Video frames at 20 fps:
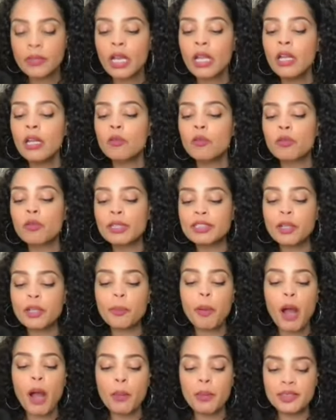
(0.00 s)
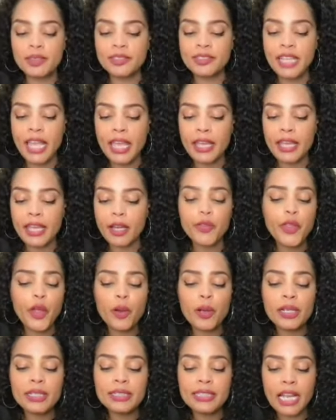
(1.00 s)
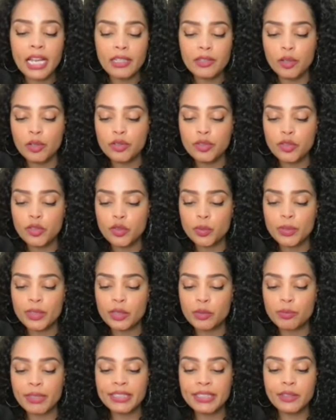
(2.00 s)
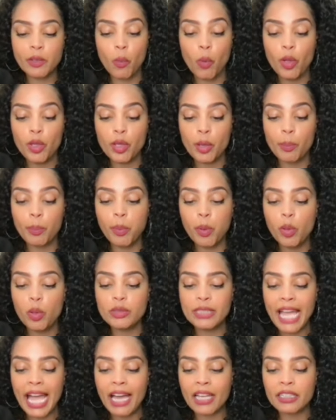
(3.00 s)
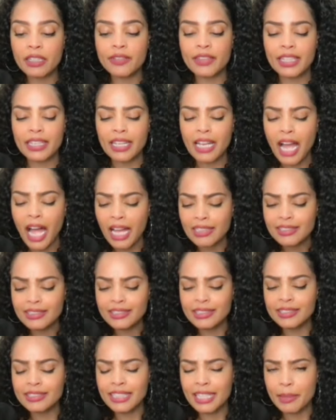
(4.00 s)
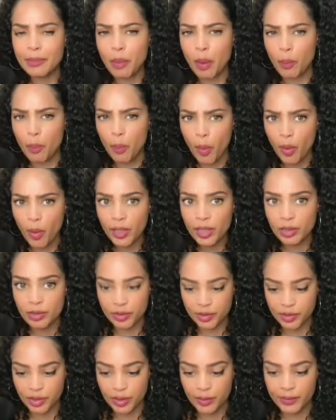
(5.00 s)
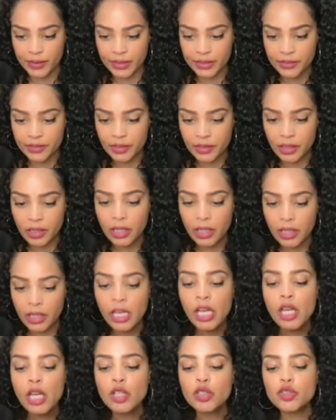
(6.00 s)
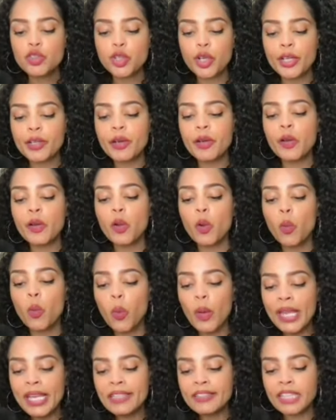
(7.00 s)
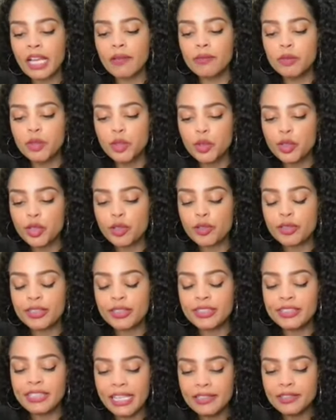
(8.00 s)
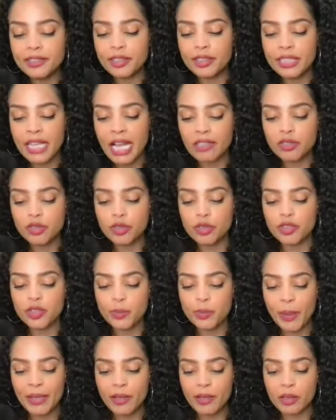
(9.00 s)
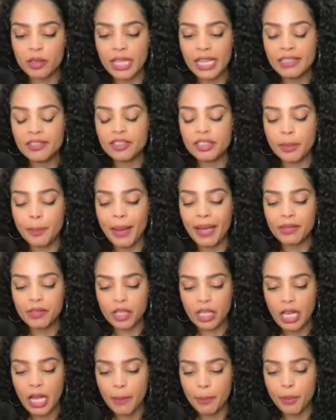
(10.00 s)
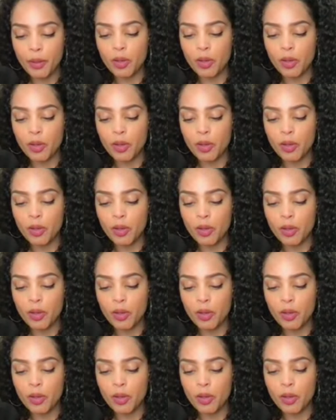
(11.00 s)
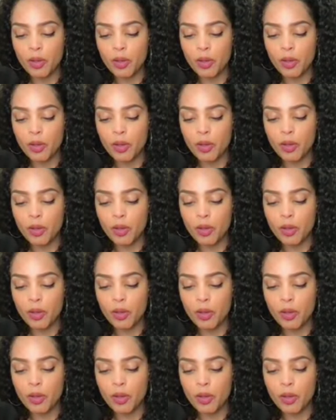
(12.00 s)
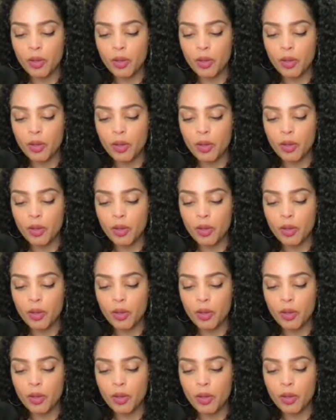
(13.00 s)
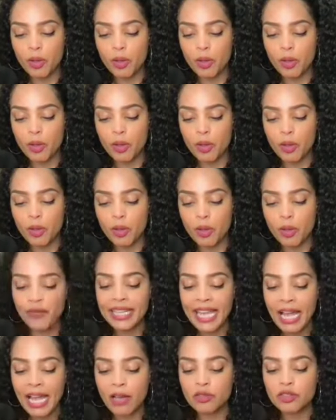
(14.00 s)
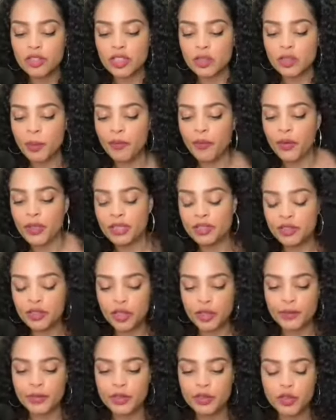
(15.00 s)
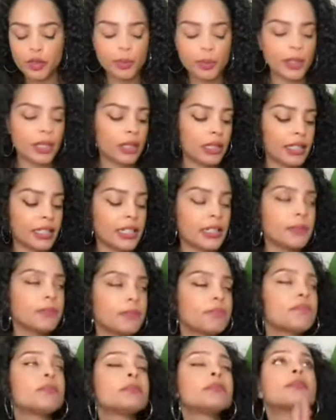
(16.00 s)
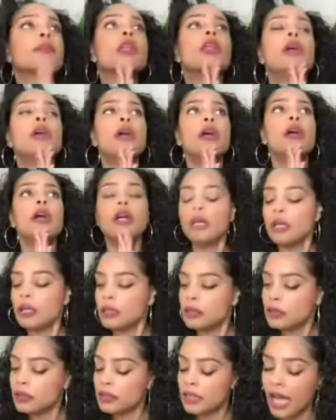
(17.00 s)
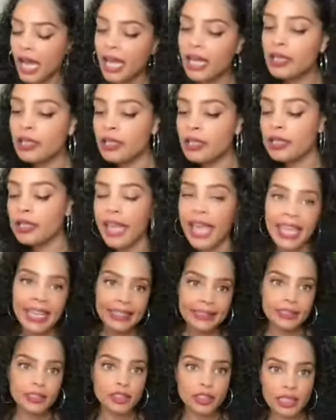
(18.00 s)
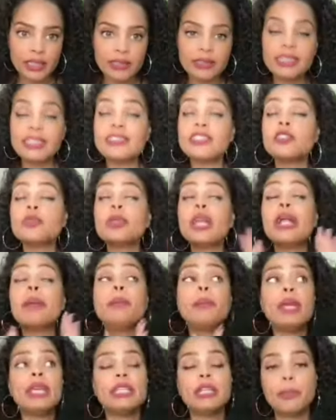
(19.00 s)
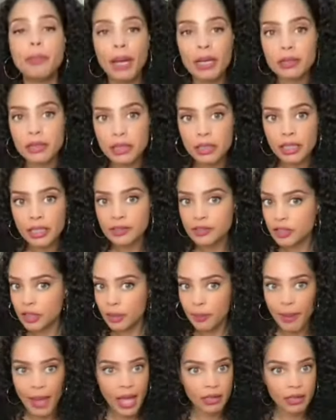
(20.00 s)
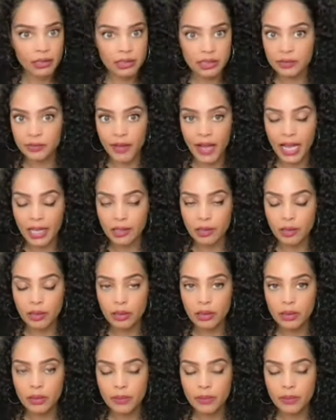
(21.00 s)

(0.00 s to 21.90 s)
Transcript: Richard Palmer is saying, although her diagnosis was the reason William pulled out of the Constantine Memorial Service, triggering weeks of ludicrous international speculation about the couple, it's understood that it wasn't a case of them finding out just before the service, to be clear. Not Kate. This is what I mean about Kensington Palace is vile.